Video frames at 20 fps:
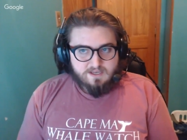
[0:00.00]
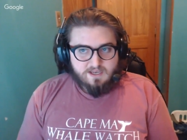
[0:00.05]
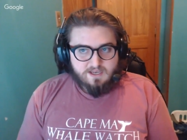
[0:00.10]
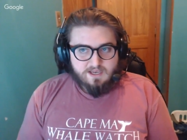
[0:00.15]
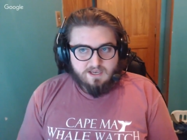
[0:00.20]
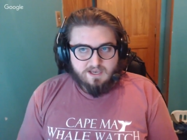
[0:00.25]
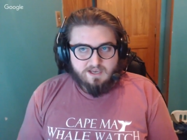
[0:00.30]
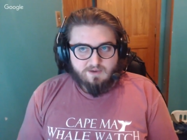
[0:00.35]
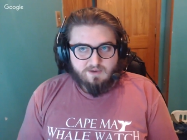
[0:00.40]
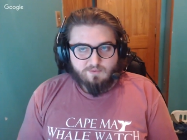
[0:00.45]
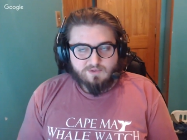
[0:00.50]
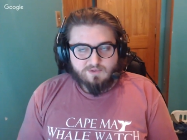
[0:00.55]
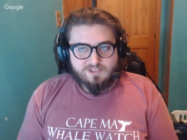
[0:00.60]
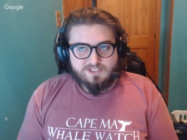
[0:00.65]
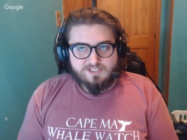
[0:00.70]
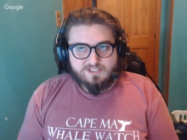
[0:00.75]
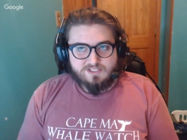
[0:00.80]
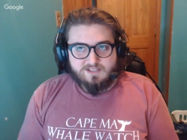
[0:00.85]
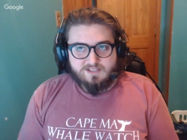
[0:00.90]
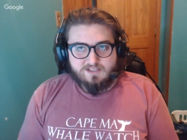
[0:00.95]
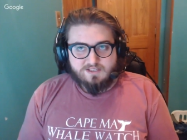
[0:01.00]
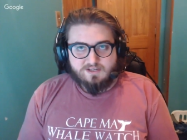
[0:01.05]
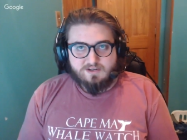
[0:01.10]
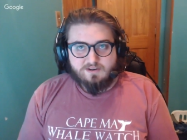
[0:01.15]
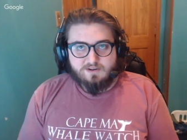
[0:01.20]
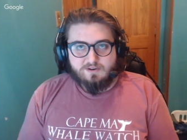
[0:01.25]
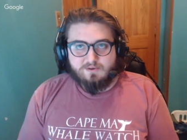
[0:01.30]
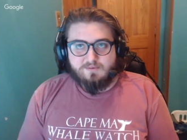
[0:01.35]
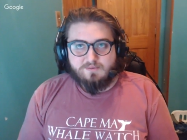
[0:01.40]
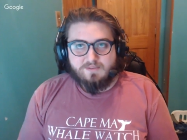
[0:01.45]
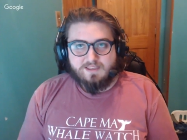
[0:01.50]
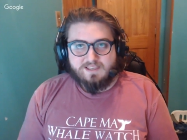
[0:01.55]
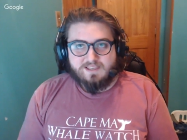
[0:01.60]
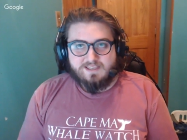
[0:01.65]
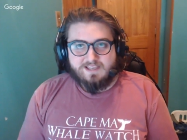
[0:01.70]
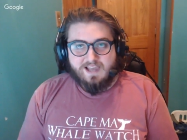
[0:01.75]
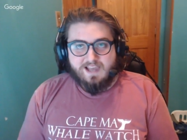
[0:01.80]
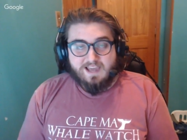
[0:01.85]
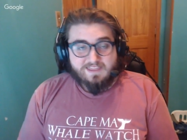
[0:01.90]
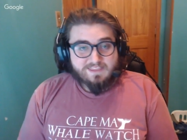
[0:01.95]
uh, which you know
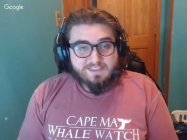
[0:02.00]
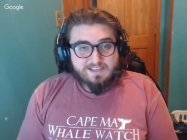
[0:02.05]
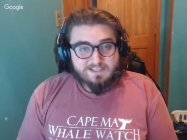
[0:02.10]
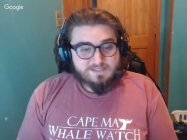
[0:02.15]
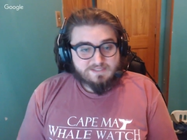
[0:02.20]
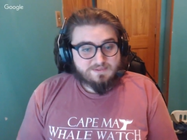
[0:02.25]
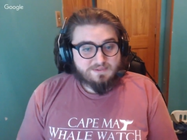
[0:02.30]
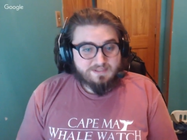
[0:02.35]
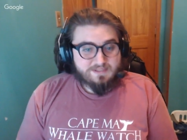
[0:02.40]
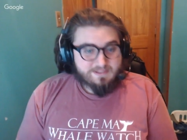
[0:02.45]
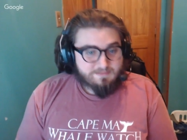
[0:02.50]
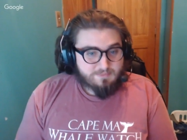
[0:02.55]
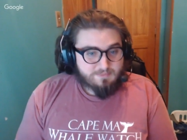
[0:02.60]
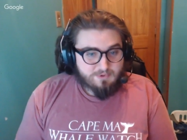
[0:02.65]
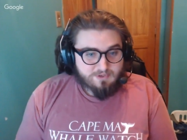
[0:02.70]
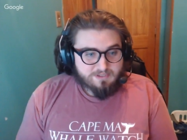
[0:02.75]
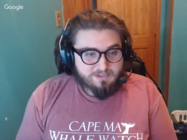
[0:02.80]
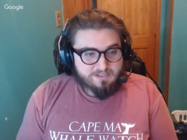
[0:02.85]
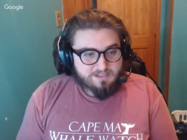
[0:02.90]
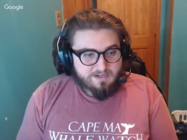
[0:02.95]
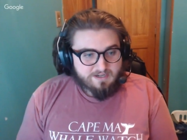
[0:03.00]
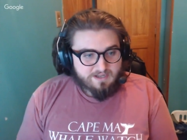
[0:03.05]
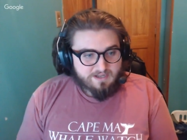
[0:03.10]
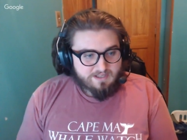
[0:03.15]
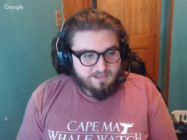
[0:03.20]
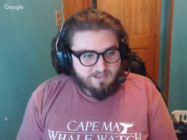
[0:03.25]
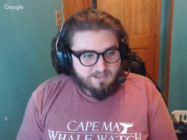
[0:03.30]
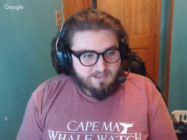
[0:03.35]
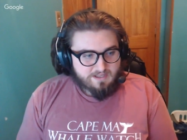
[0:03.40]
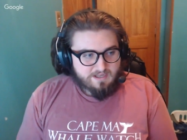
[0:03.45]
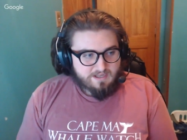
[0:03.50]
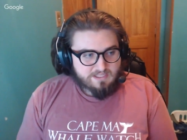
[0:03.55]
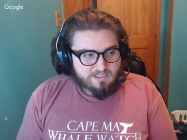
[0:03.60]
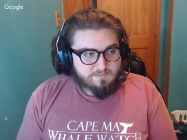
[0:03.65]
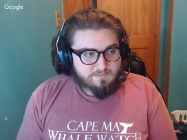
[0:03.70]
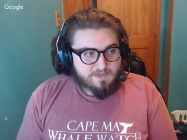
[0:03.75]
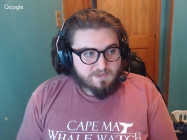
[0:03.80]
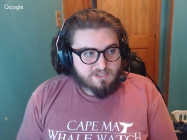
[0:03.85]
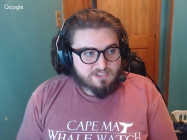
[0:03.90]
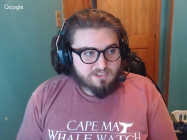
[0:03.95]
it, I think is really important, uh,
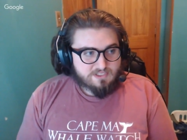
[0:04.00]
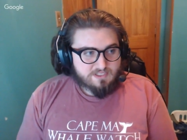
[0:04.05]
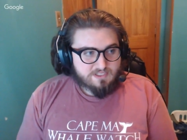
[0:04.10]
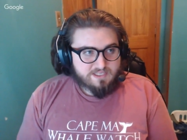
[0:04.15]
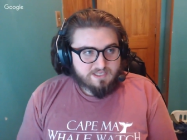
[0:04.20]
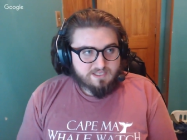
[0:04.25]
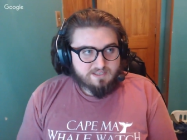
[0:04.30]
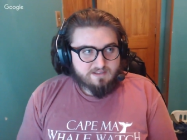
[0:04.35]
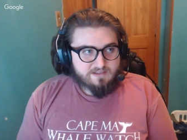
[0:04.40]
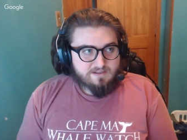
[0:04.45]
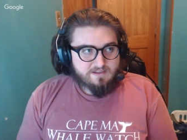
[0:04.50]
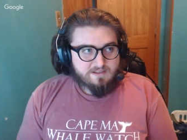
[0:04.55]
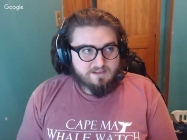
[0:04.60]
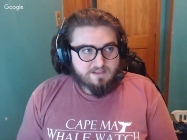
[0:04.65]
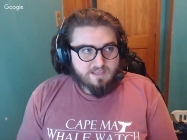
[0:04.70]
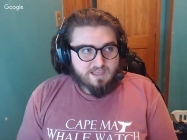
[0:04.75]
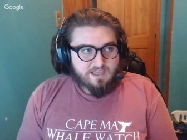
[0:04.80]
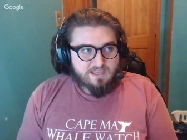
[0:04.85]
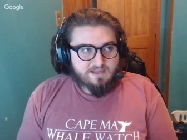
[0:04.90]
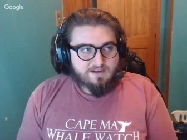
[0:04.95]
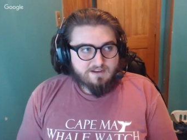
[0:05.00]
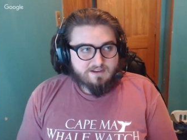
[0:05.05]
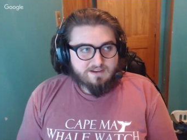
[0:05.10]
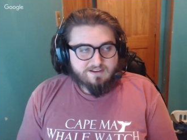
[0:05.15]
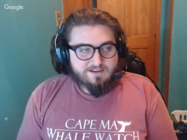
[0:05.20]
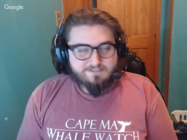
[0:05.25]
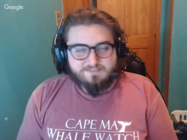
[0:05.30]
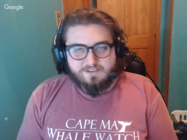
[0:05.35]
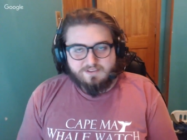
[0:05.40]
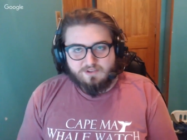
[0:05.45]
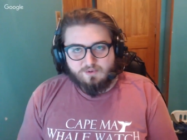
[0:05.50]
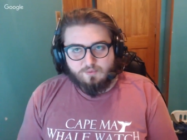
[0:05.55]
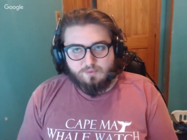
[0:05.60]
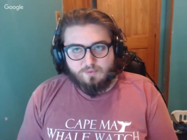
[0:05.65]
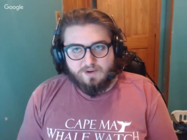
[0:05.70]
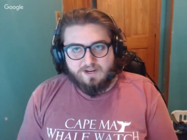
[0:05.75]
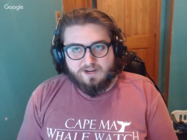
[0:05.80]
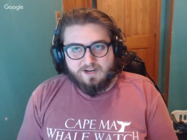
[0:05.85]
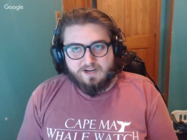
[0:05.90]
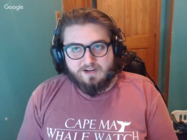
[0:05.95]
especially in a, a, field
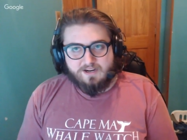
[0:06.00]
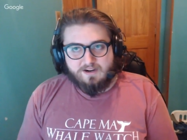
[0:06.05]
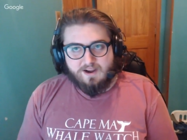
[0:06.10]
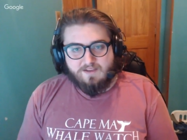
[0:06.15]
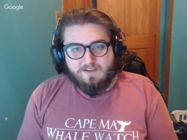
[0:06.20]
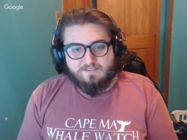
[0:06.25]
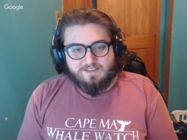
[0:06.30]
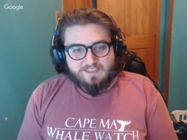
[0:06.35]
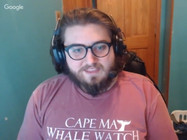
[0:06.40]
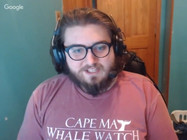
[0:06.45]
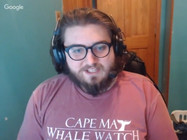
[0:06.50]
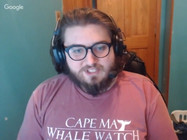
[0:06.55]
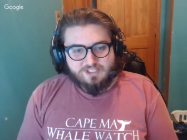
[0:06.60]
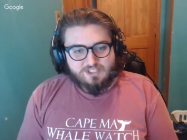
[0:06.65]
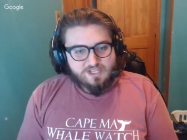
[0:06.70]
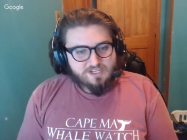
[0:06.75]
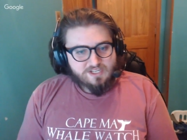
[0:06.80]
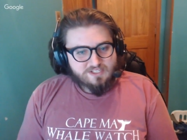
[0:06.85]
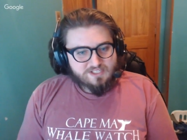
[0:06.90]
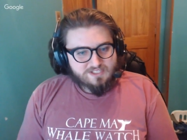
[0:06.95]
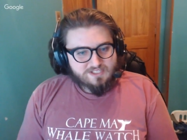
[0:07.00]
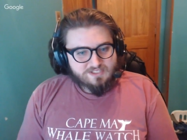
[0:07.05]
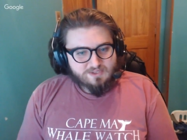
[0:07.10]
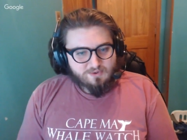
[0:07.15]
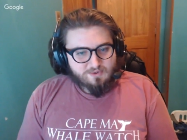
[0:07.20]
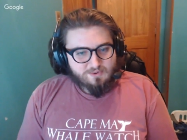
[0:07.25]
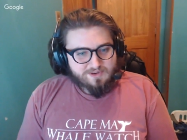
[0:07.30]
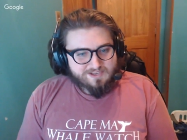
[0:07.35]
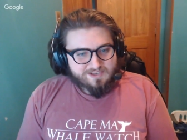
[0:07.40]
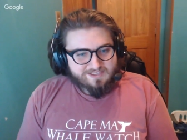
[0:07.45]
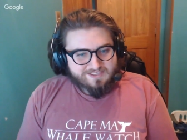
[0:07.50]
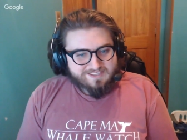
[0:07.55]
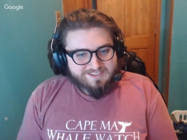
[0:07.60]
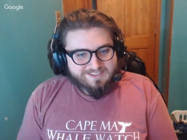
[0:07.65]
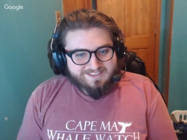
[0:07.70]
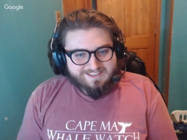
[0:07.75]
where everything is changing so quickly.